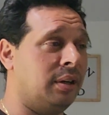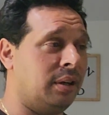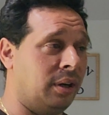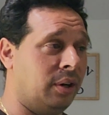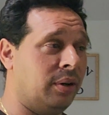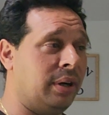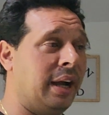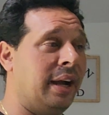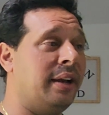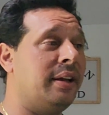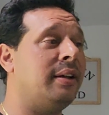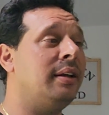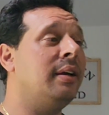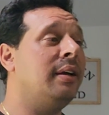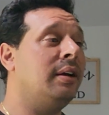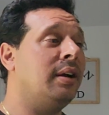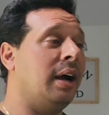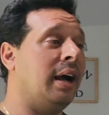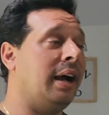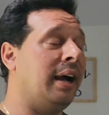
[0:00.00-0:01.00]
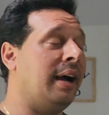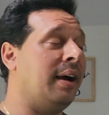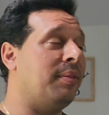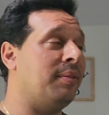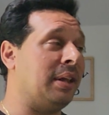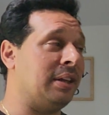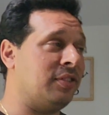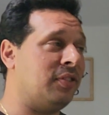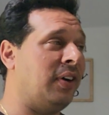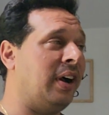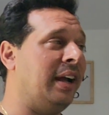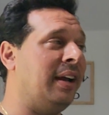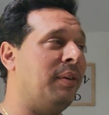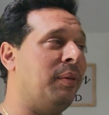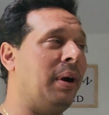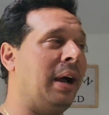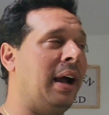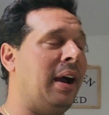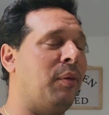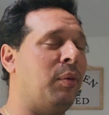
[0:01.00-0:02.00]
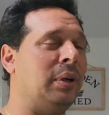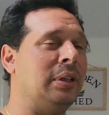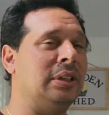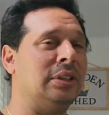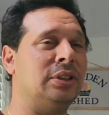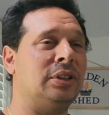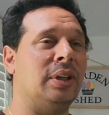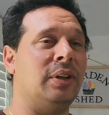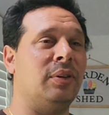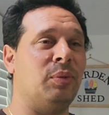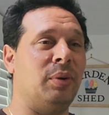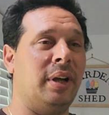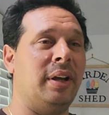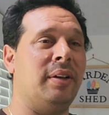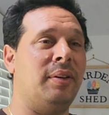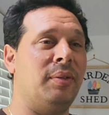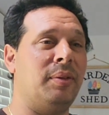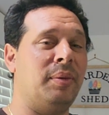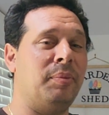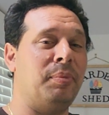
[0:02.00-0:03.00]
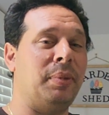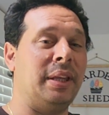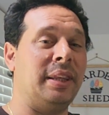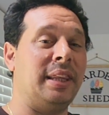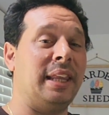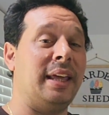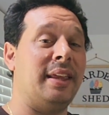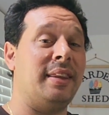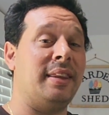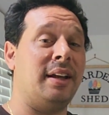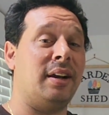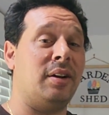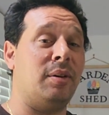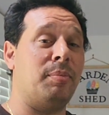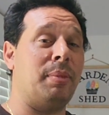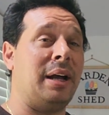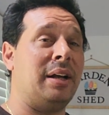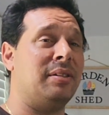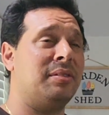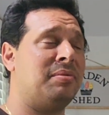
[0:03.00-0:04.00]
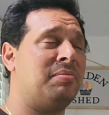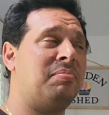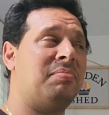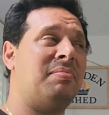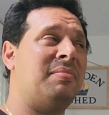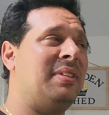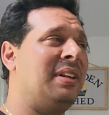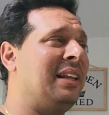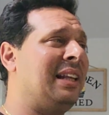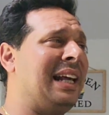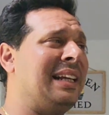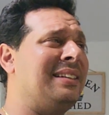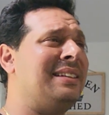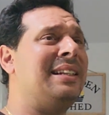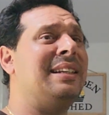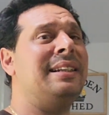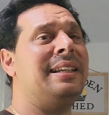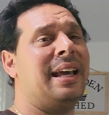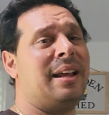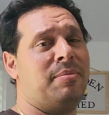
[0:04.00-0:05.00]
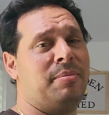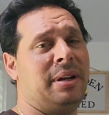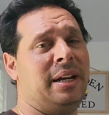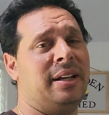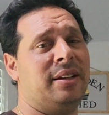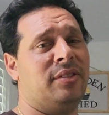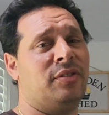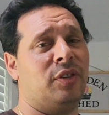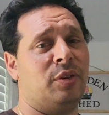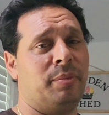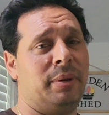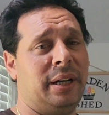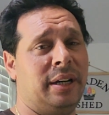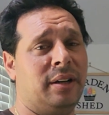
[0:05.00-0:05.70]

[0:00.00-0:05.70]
Okay, that's fine. Well, I wasn't sure, but they're about less than 10 minutes from here.